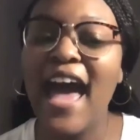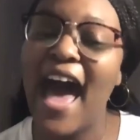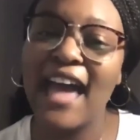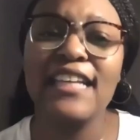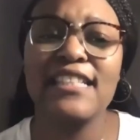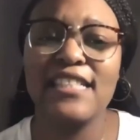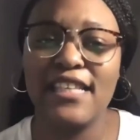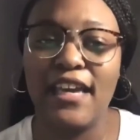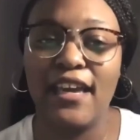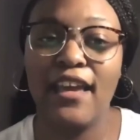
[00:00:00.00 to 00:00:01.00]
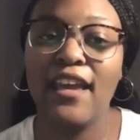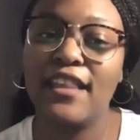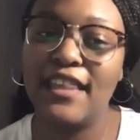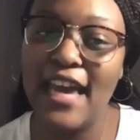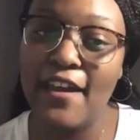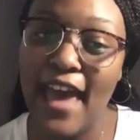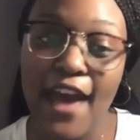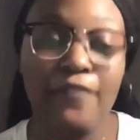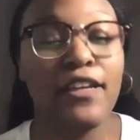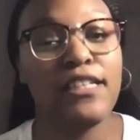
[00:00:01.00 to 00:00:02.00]
I can say that
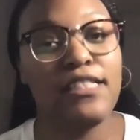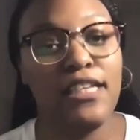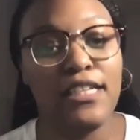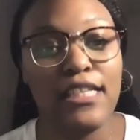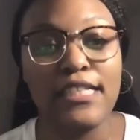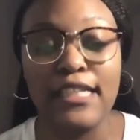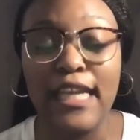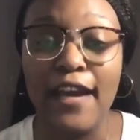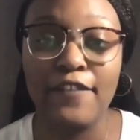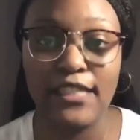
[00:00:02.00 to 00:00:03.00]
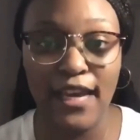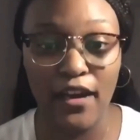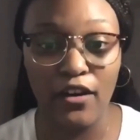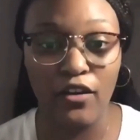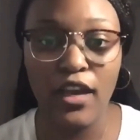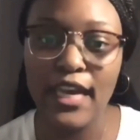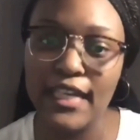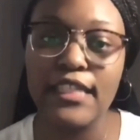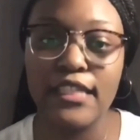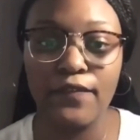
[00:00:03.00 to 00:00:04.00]
advocacy is his lifestyle,
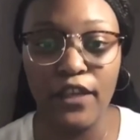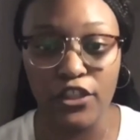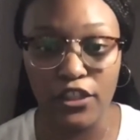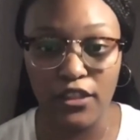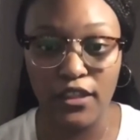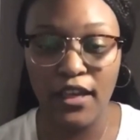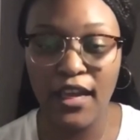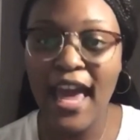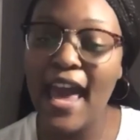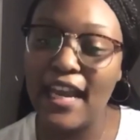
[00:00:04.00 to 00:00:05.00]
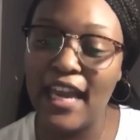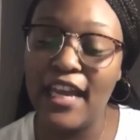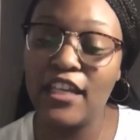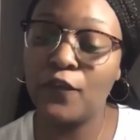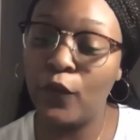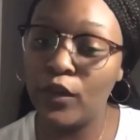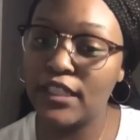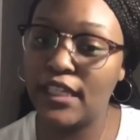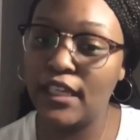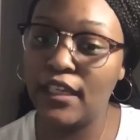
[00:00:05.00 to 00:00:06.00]
it's his vision. At age
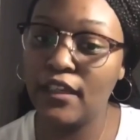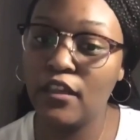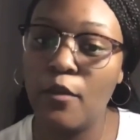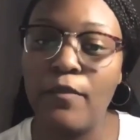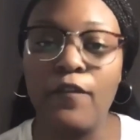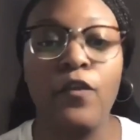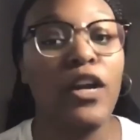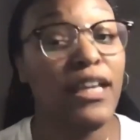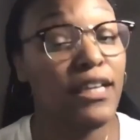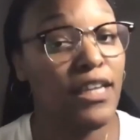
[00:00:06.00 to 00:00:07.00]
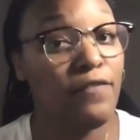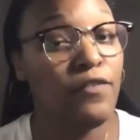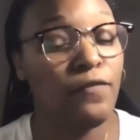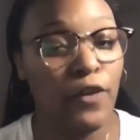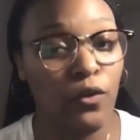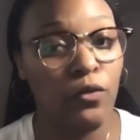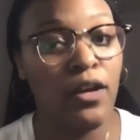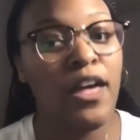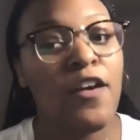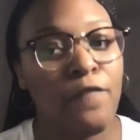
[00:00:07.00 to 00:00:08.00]
14, before he could even vote,
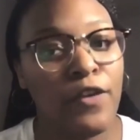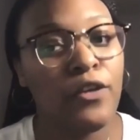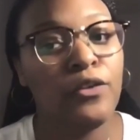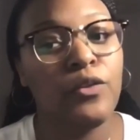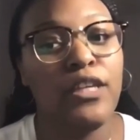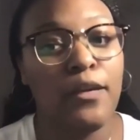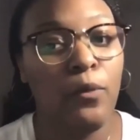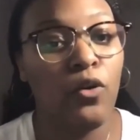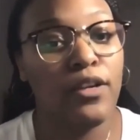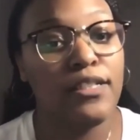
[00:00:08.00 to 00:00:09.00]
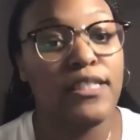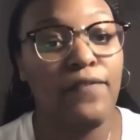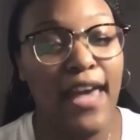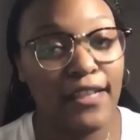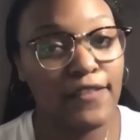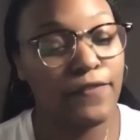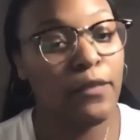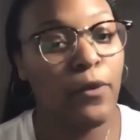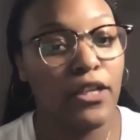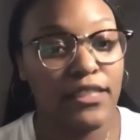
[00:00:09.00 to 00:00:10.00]
Phil knew the importance of actively
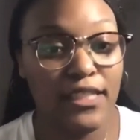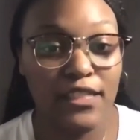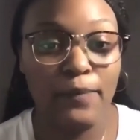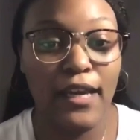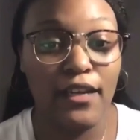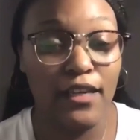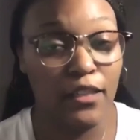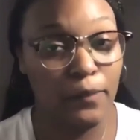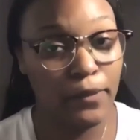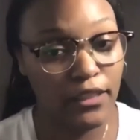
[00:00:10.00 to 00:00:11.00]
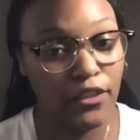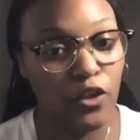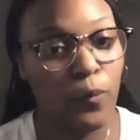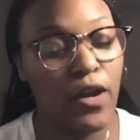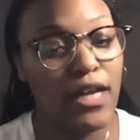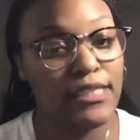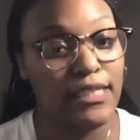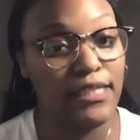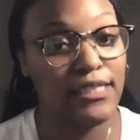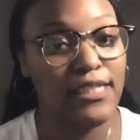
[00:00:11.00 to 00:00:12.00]
participating in the political
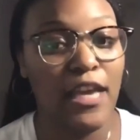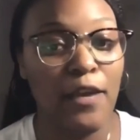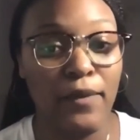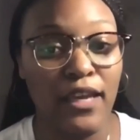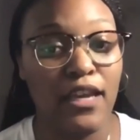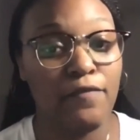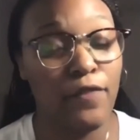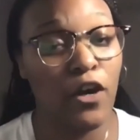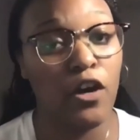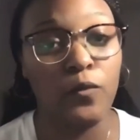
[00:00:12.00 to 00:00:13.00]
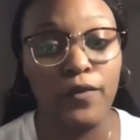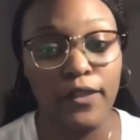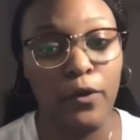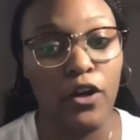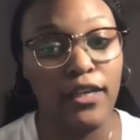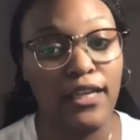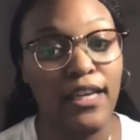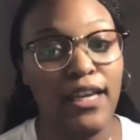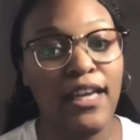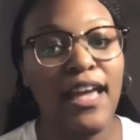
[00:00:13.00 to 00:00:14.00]
process and being involved with the party.
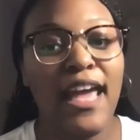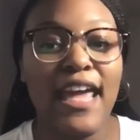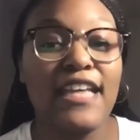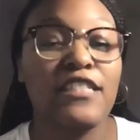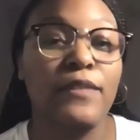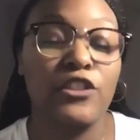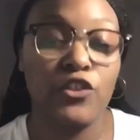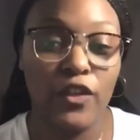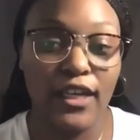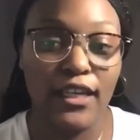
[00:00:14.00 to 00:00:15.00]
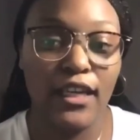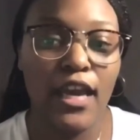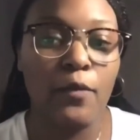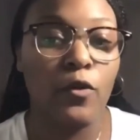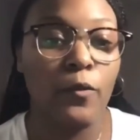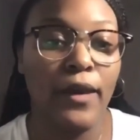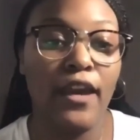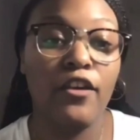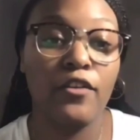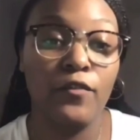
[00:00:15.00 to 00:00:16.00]
He has been training and
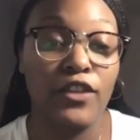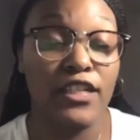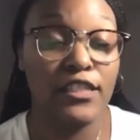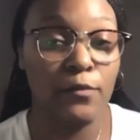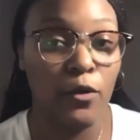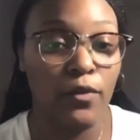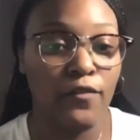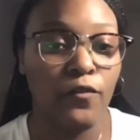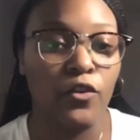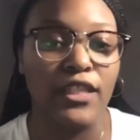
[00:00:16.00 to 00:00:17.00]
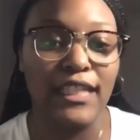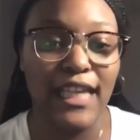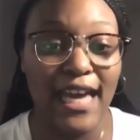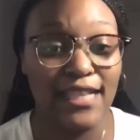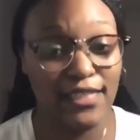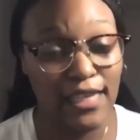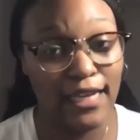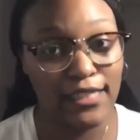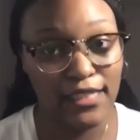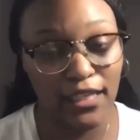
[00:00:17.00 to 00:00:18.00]
preparing for this moment for the last
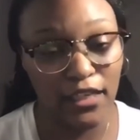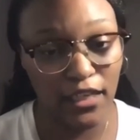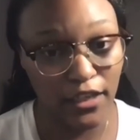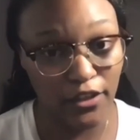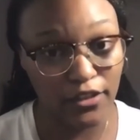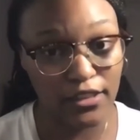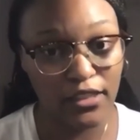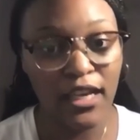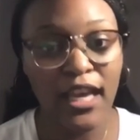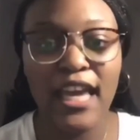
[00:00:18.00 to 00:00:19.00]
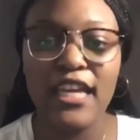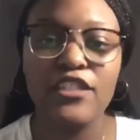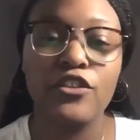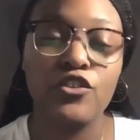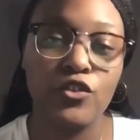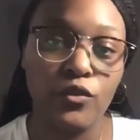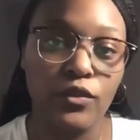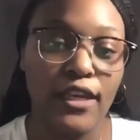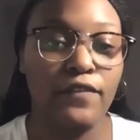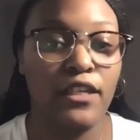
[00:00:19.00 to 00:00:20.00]
19 years. He is the true
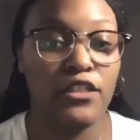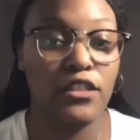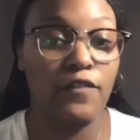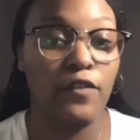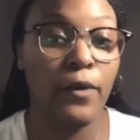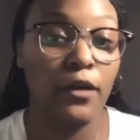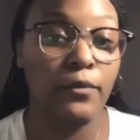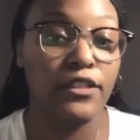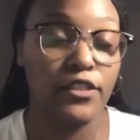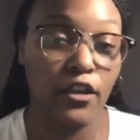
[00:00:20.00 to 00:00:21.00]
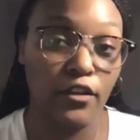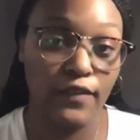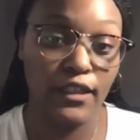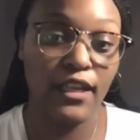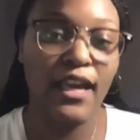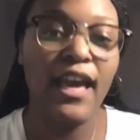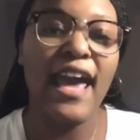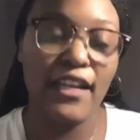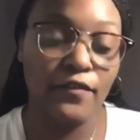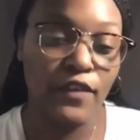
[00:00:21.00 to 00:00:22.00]
definition of a public servant
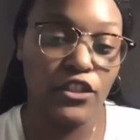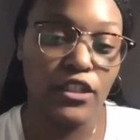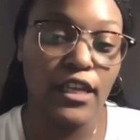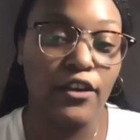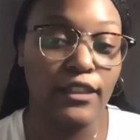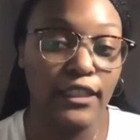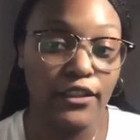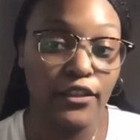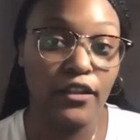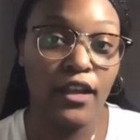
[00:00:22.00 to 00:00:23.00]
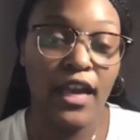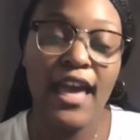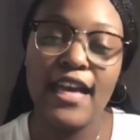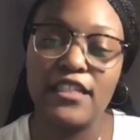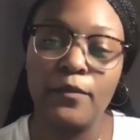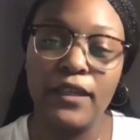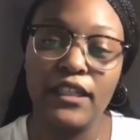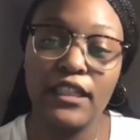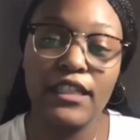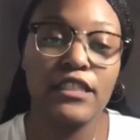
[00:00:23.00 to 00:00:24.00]
and a visionary leader. His
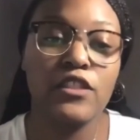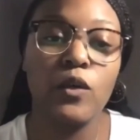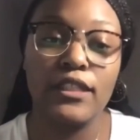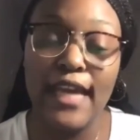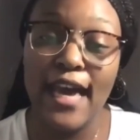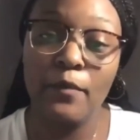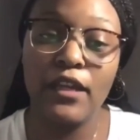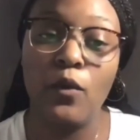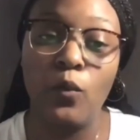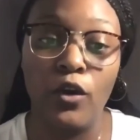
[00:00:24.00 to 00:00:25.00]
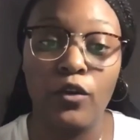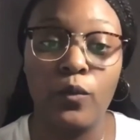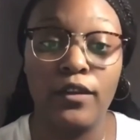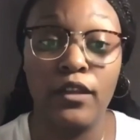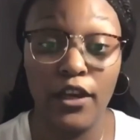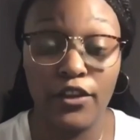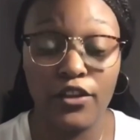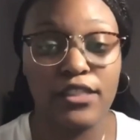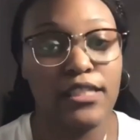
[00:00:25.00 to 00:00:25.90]
ability to adapt and work with others is